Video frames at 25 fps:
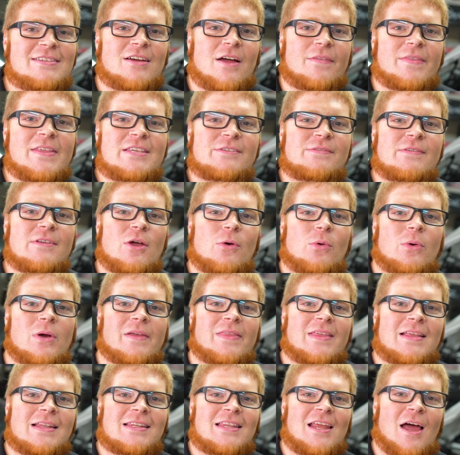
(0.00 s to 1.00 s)
On this video, we're
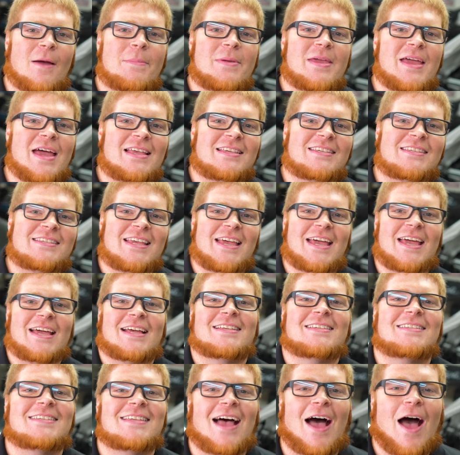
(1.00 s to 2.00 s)
gonna get the
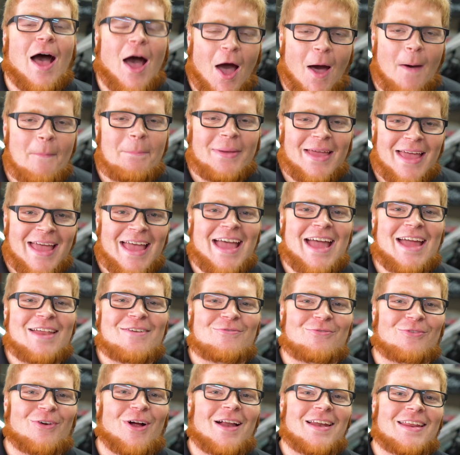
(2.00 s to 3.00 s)
Ws6 up
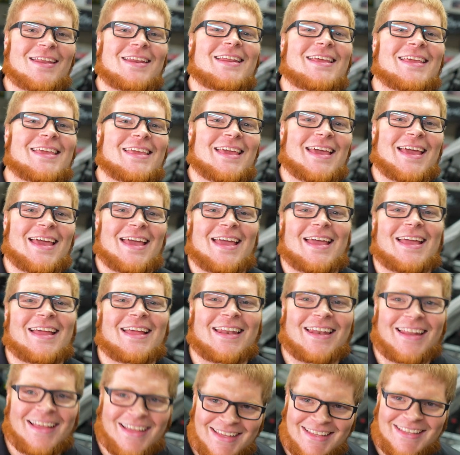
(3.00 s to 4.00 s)
and running
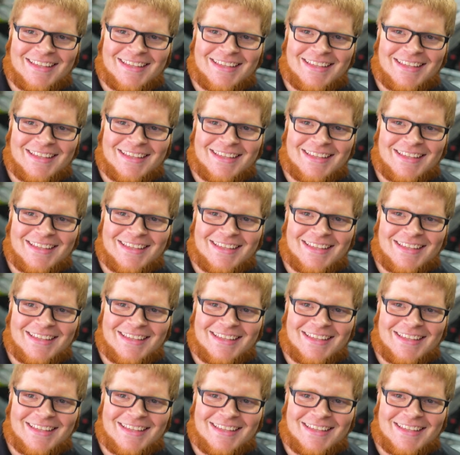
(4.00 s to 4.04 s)
again.